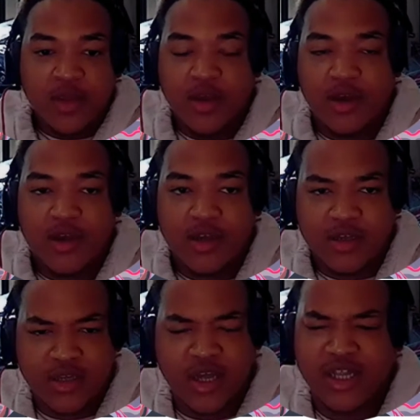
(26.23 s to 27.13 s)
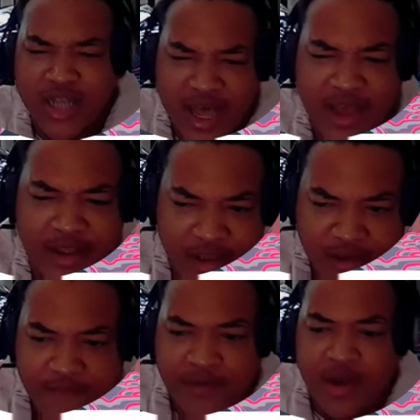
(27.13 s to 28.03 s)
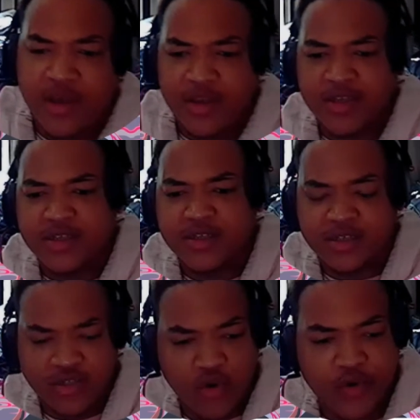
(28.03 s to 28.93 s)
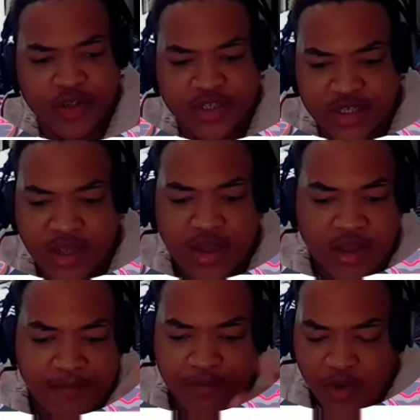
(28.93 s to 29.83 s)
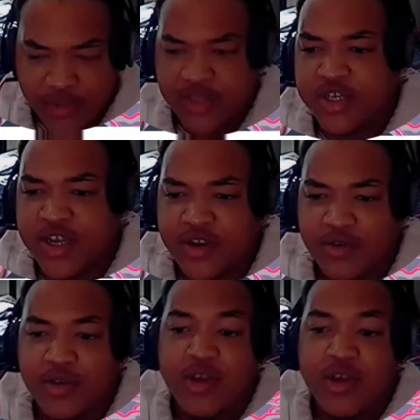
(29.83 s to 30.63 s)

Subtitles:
a lot of stories on the channel.